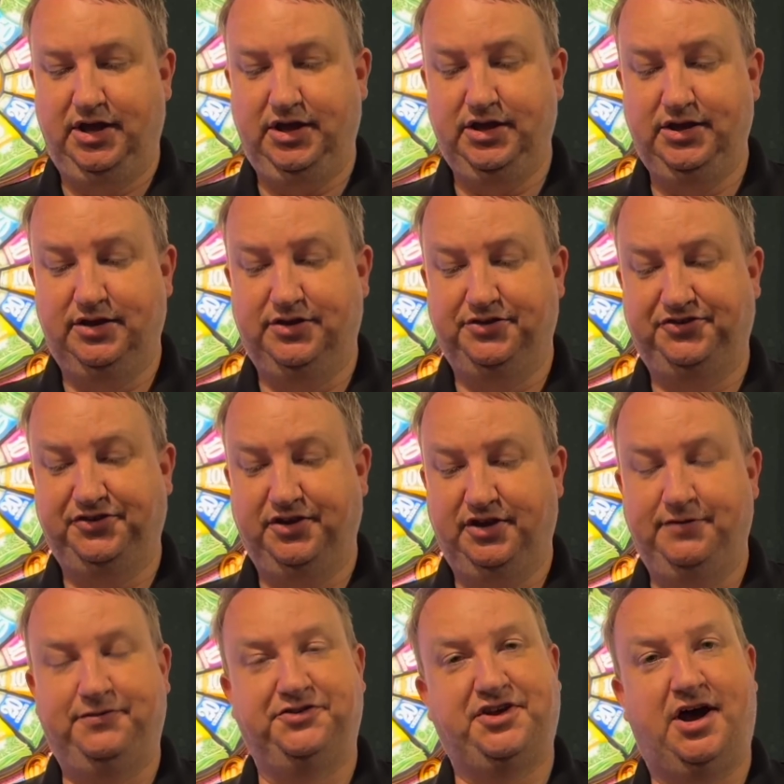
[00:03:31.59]
is
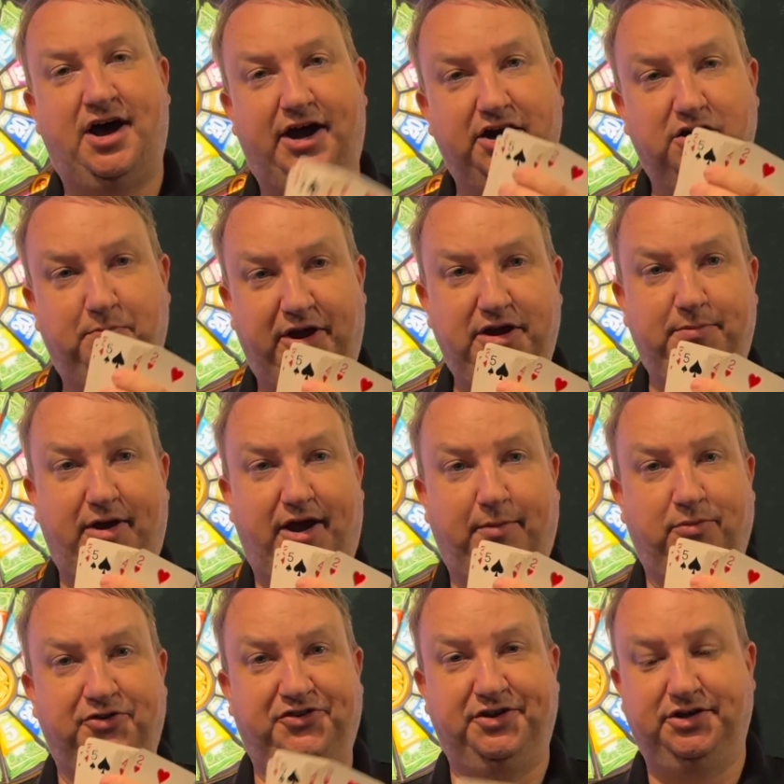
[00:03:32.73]
if it's a higher payback
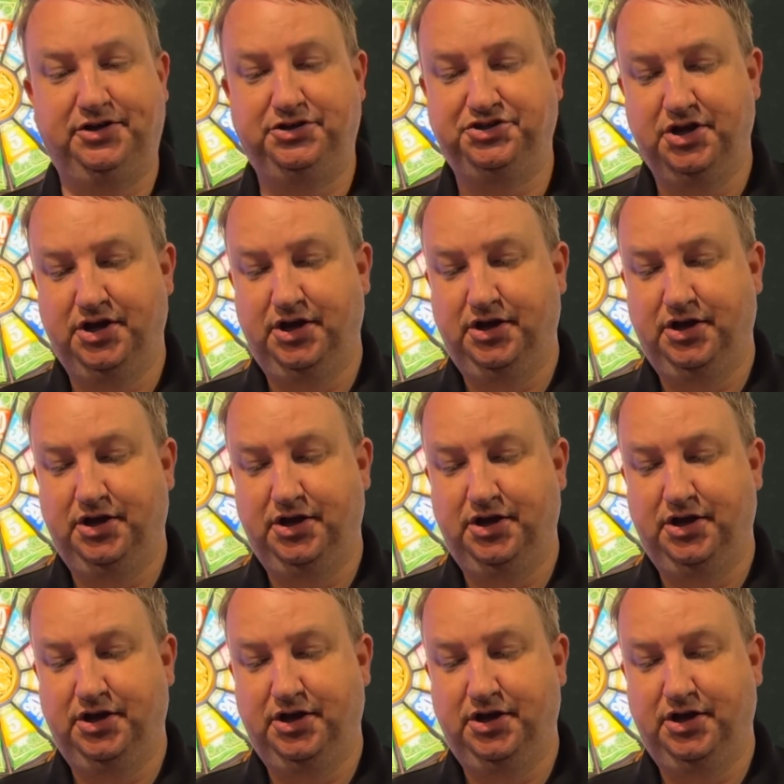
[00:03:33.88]
percentage,